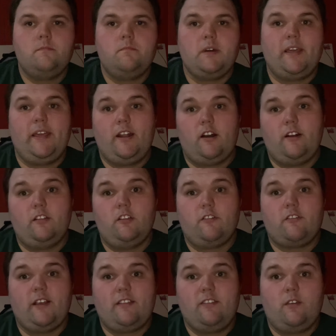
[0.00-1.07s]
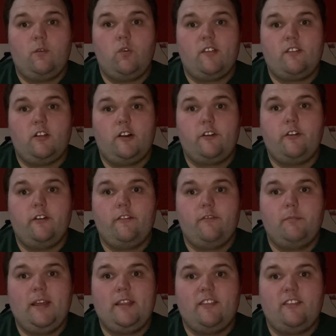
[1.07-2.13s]
But here, it looks like the Once-ler could have
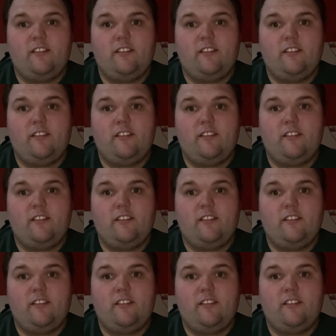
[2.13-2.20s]
made the